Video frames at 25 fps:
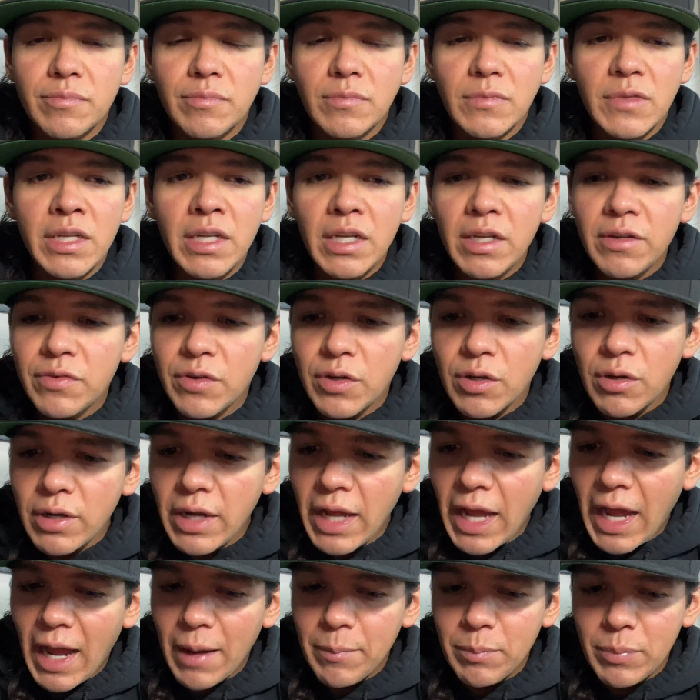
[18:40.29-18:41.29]
And if you're
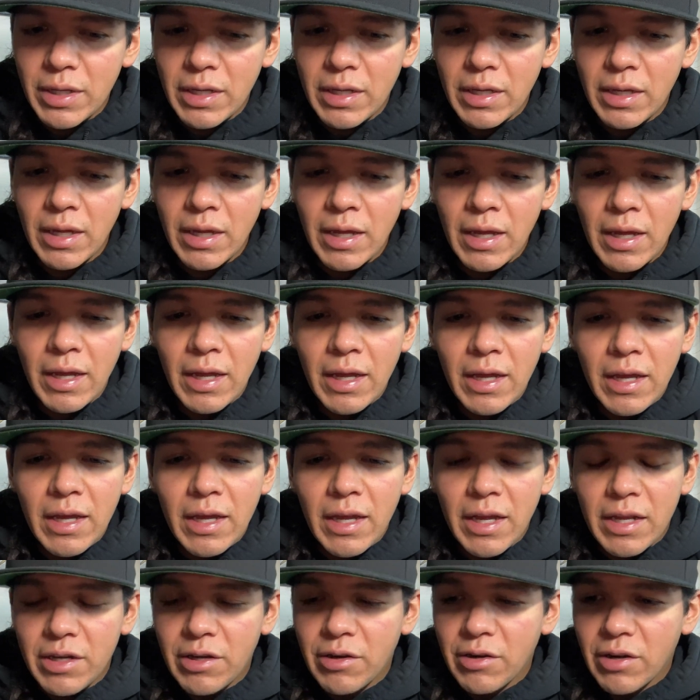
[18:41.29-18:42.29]
unhappy
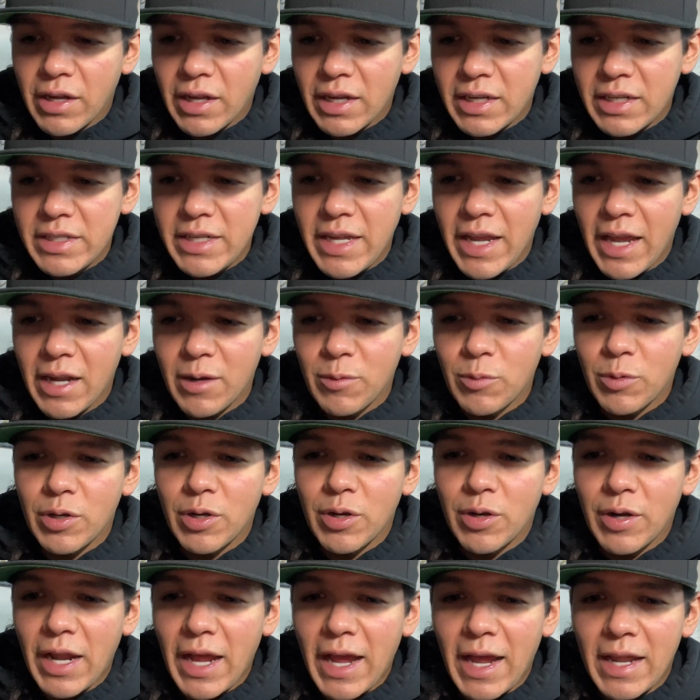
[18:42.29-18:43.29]
and you're content where
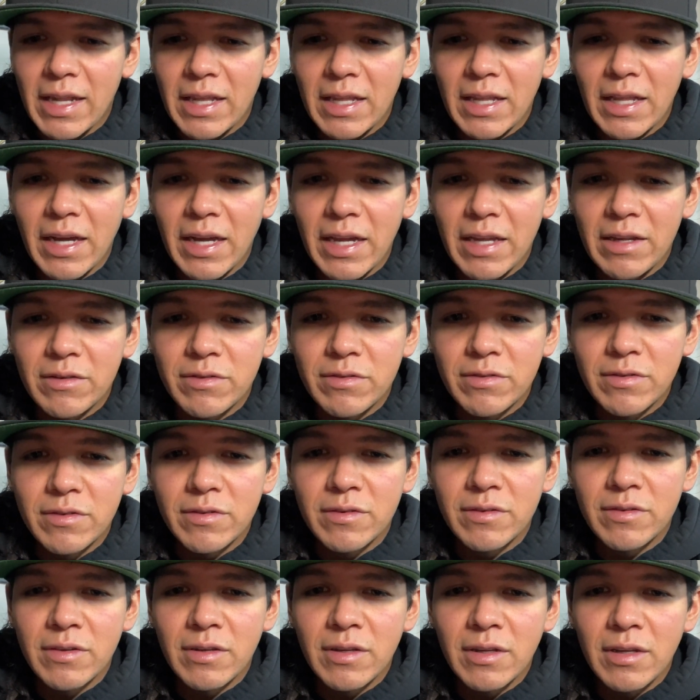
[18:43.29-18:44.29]
you're at in life,
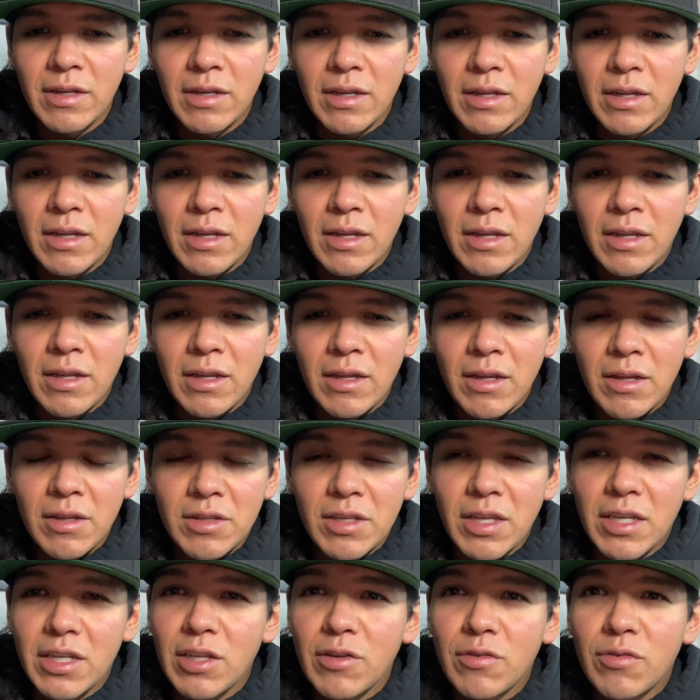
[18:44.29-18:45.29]

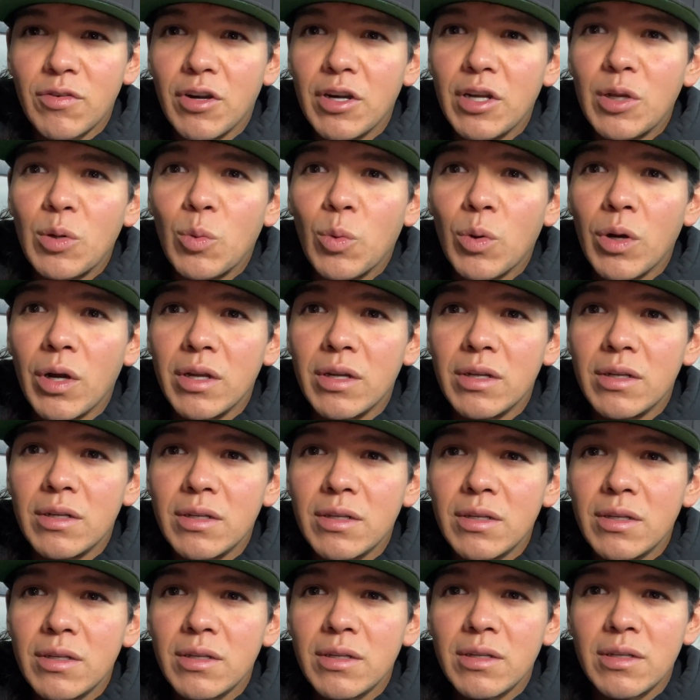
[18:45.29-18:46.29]
then you've already won.
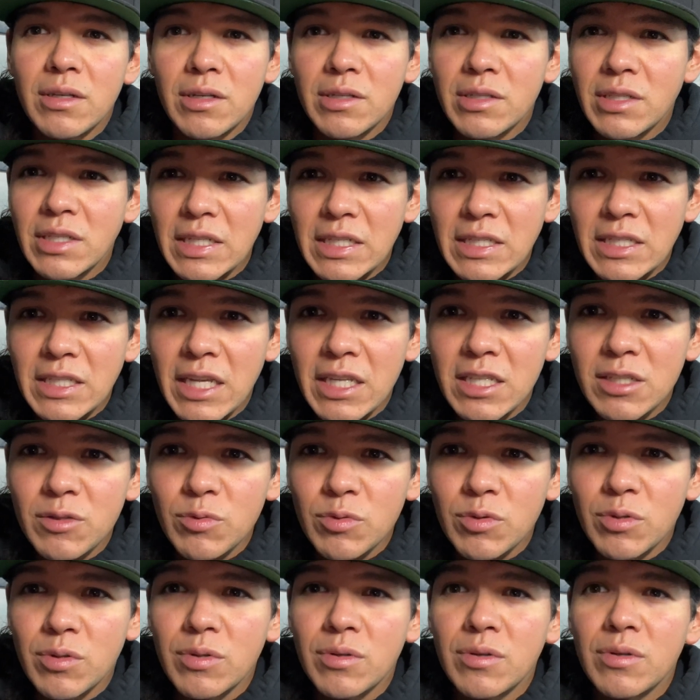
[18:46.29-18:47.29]
You're
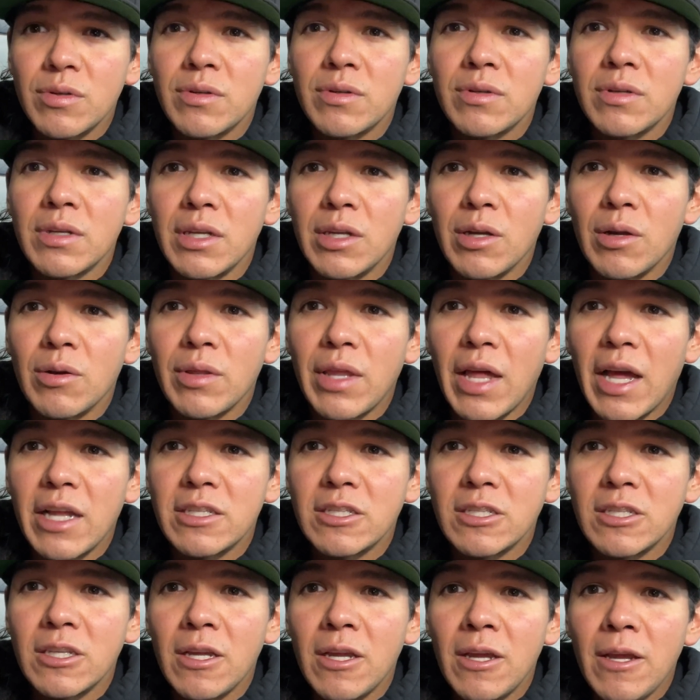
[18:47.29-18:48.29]
successful.
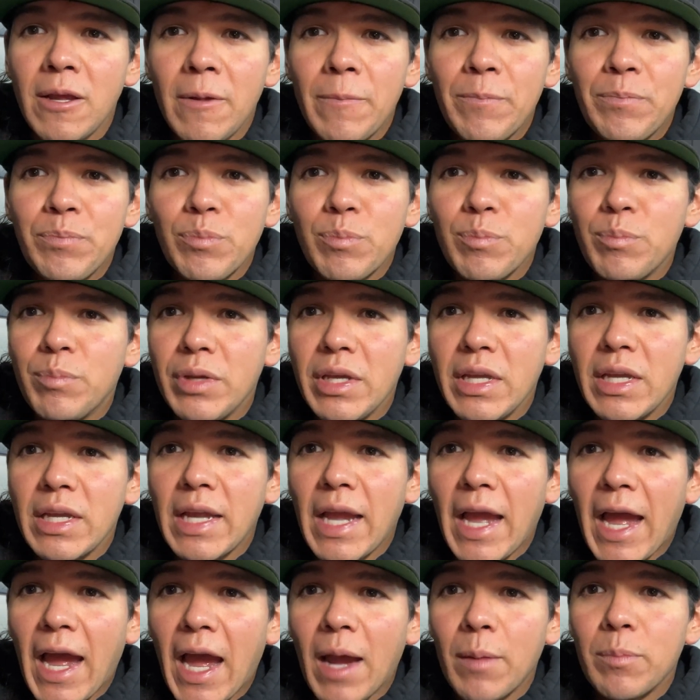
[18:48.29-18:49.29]
That's being
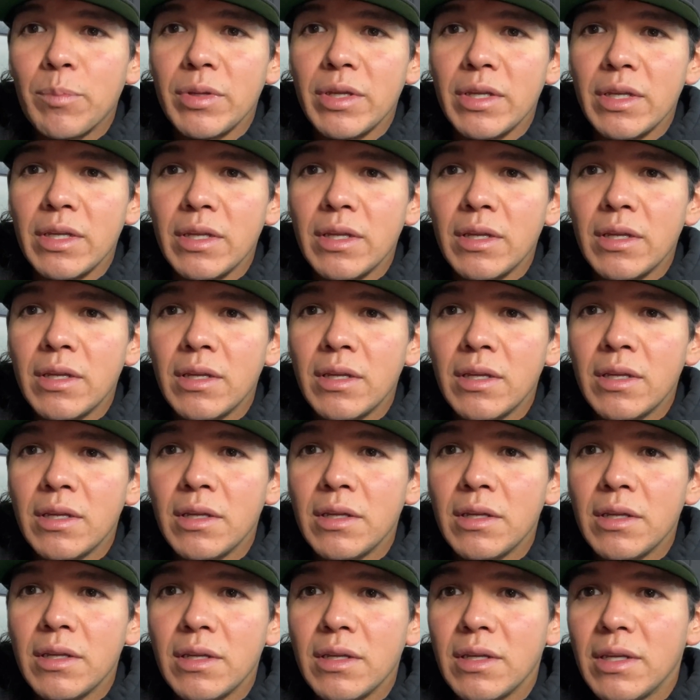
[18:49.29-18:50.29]
happy
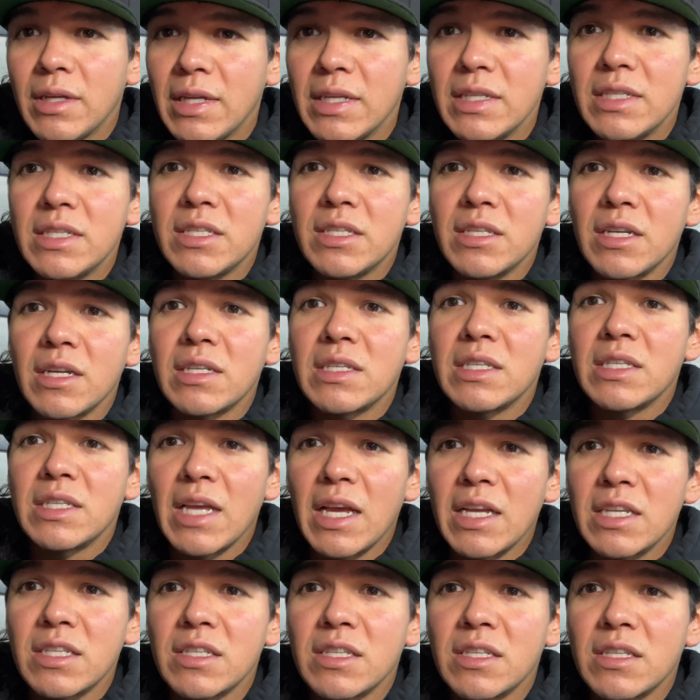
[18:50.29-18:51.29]
is
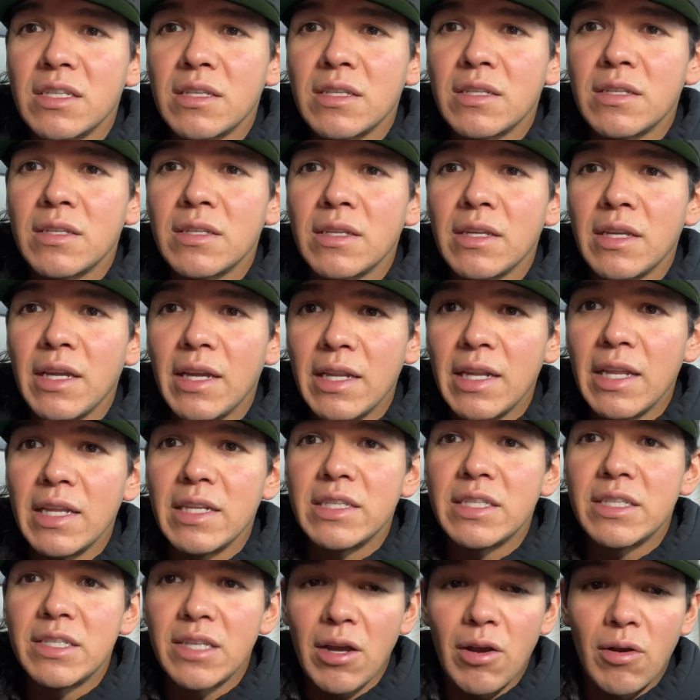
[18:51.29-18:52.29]
success in
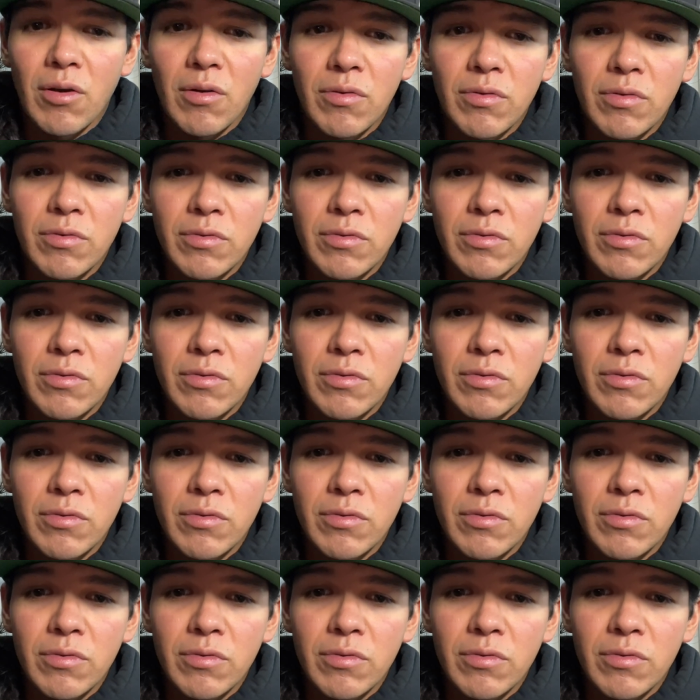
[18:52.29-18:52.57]
itself.